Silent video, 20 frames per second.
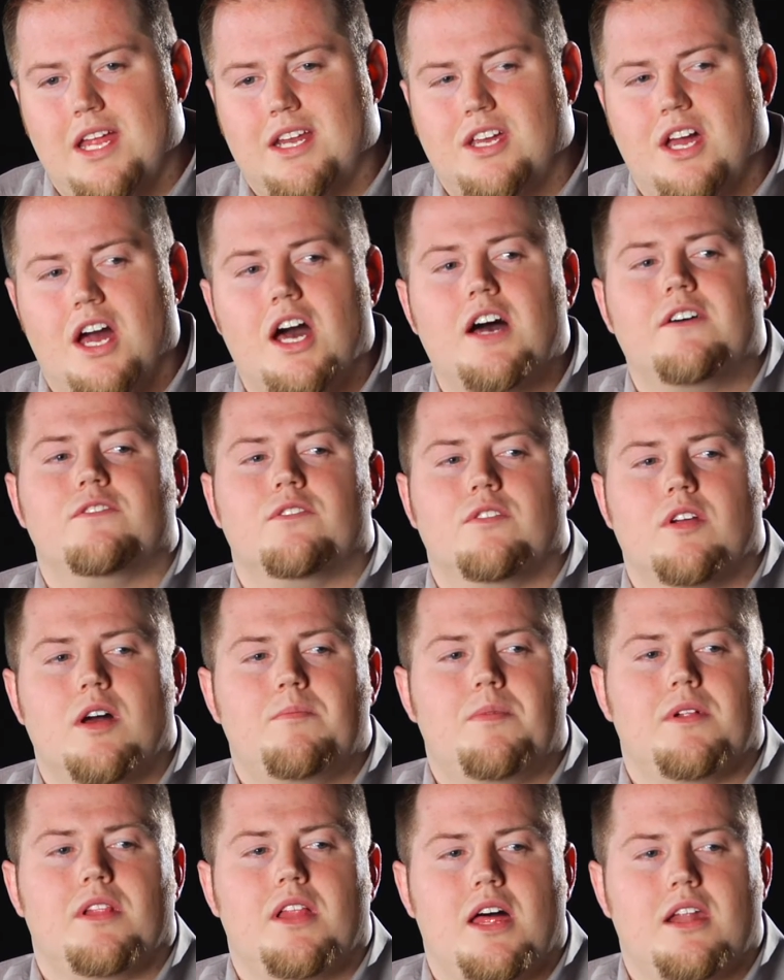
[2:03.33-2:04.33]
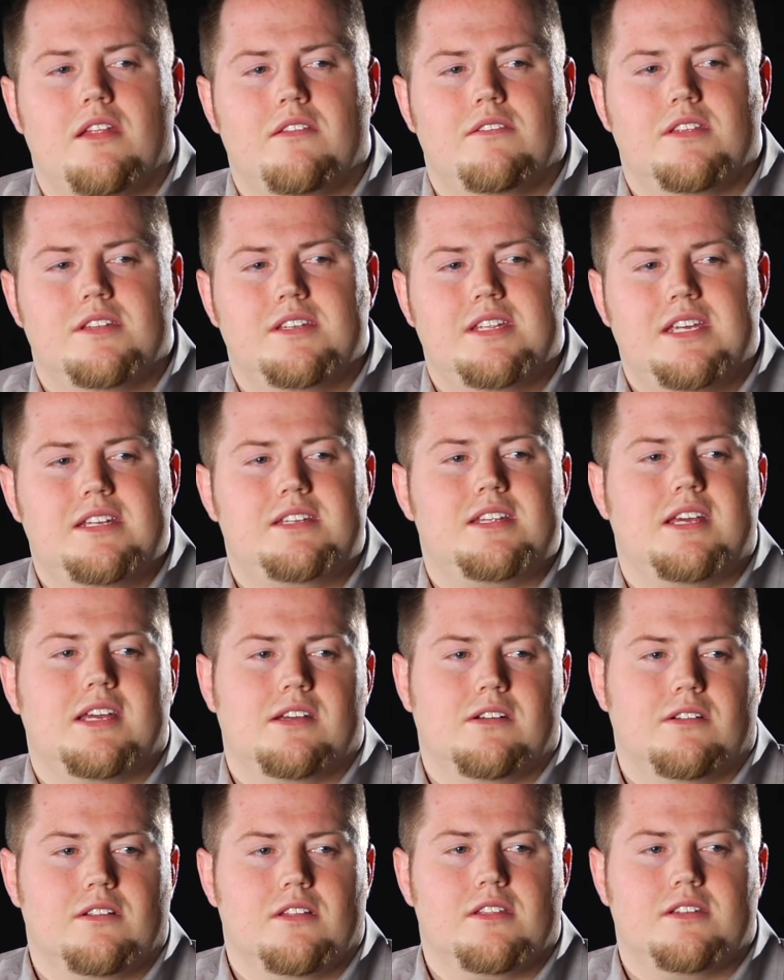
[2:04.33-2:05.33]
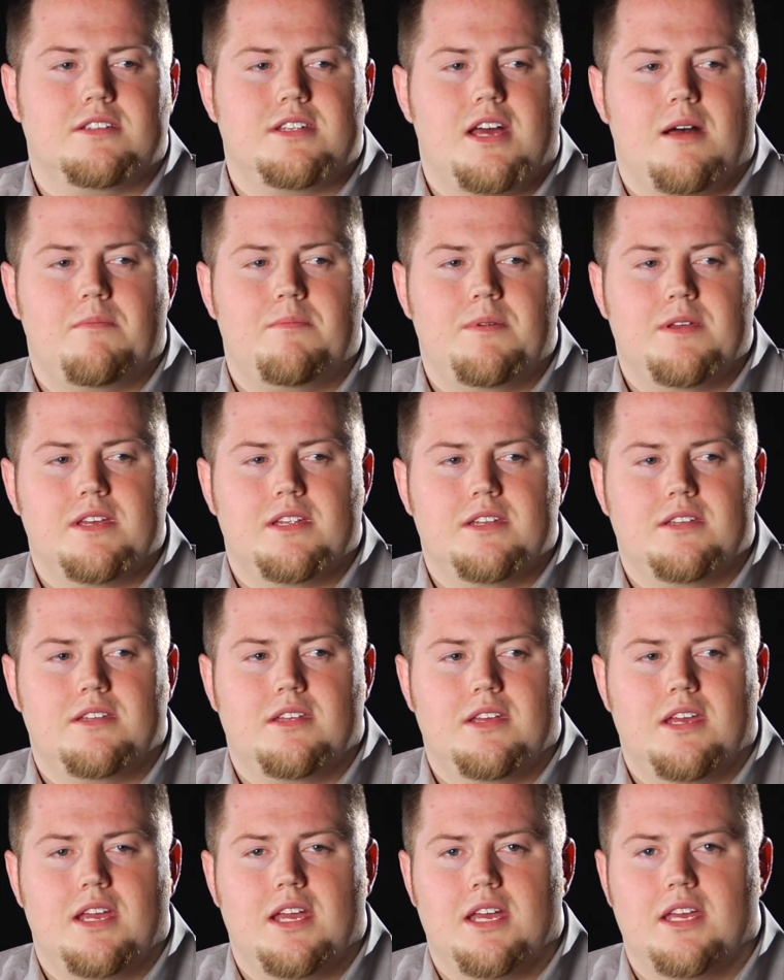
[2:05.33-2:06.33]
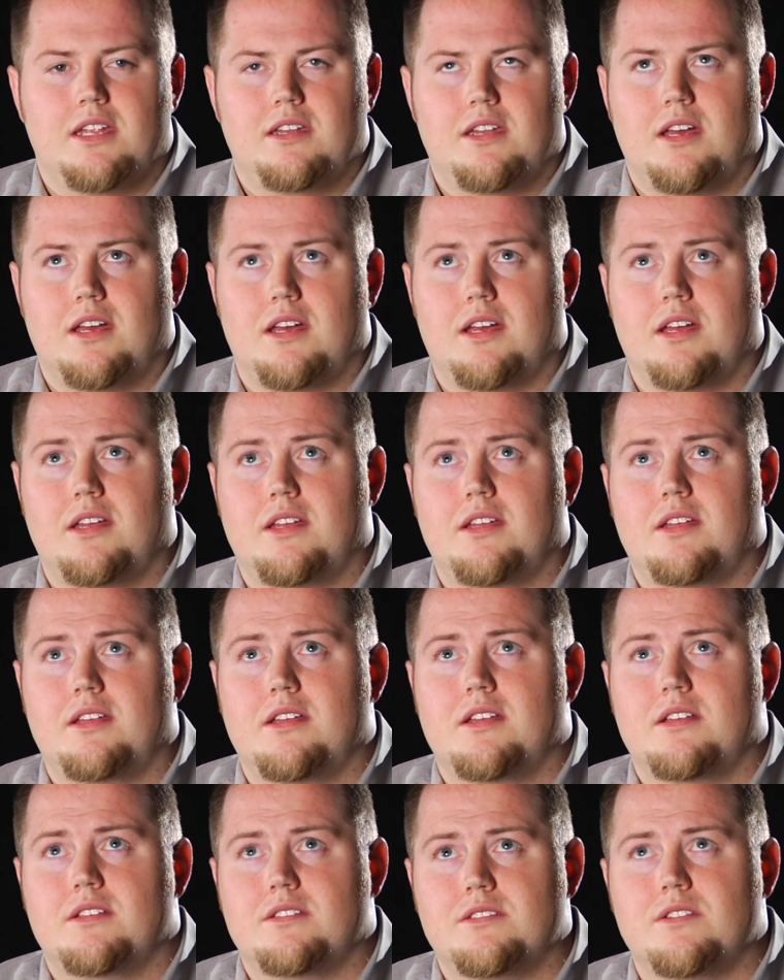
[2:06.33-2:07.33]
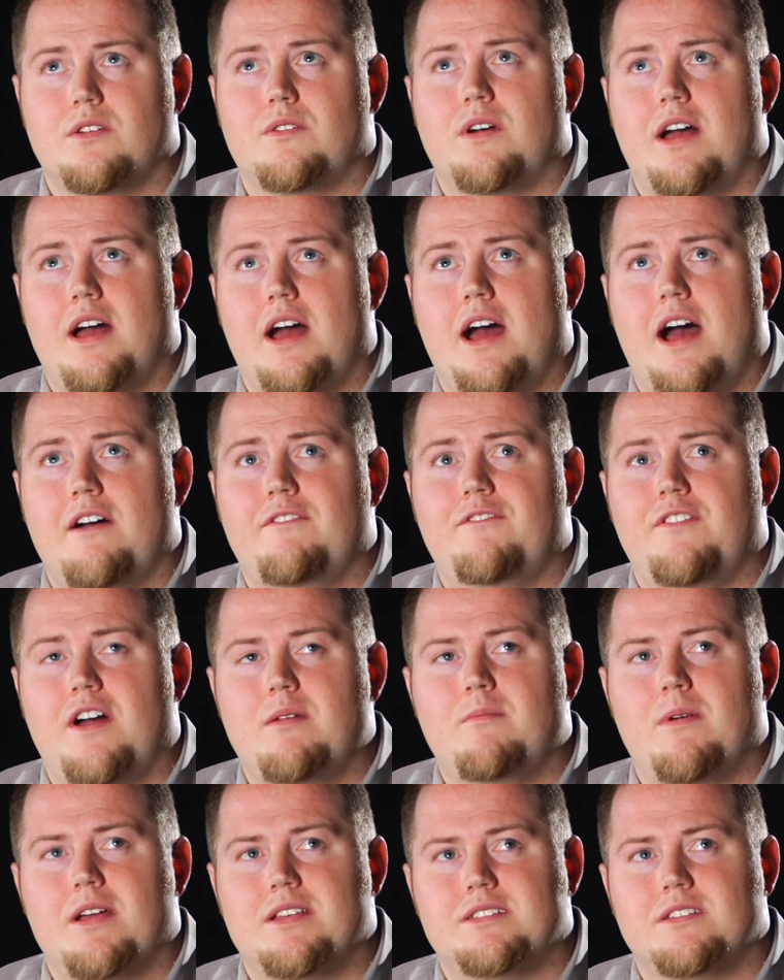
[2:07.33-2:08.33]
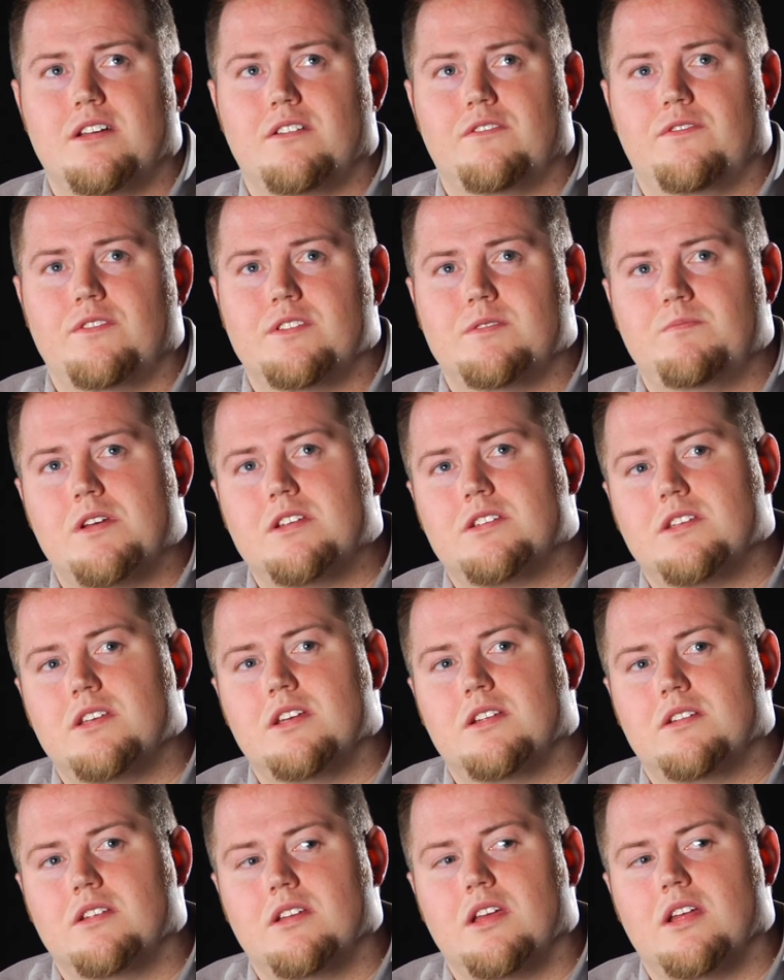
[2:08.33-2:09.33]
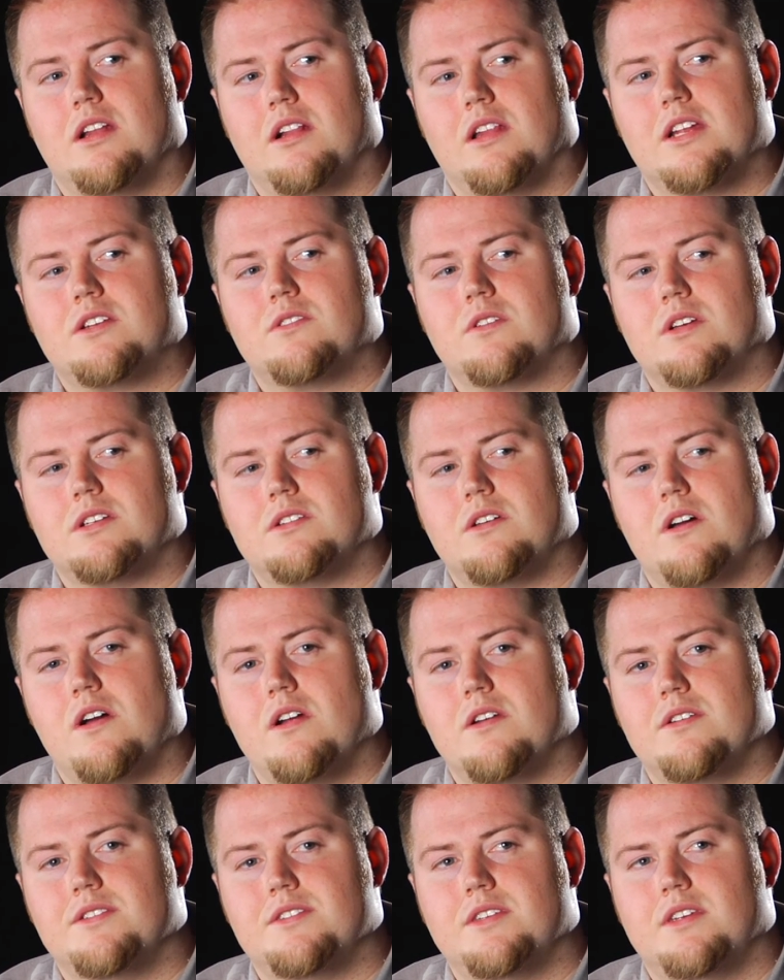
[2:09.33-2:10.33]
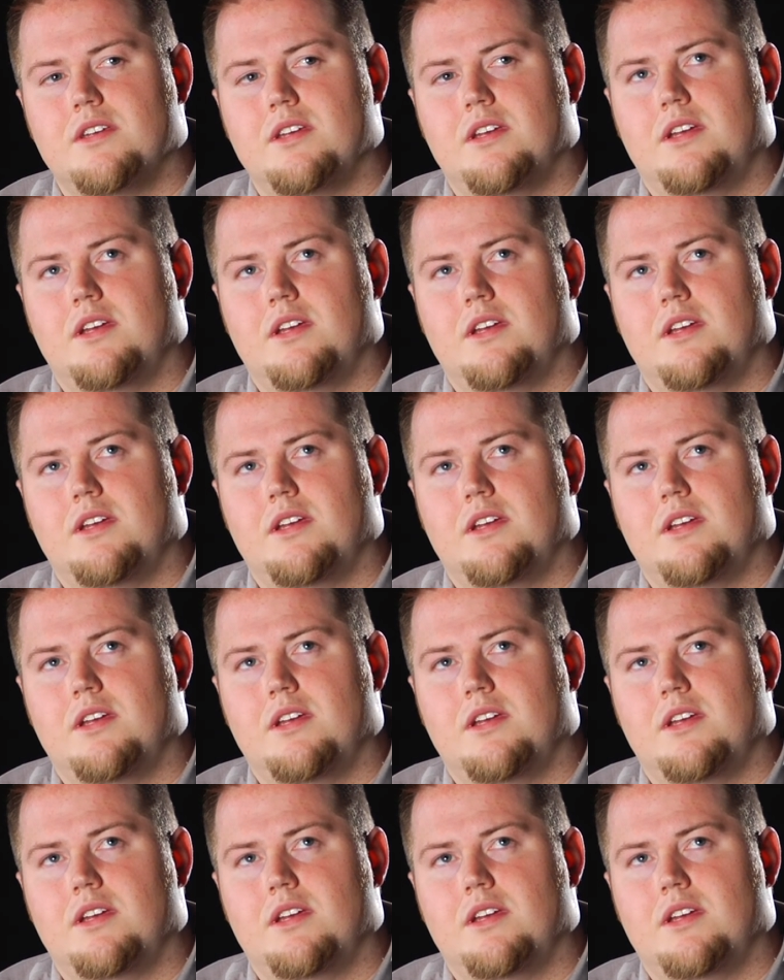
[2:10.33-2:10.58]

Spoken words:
and cover up a lot of the detail in the top end. And so I find myself, especially in electric guitars,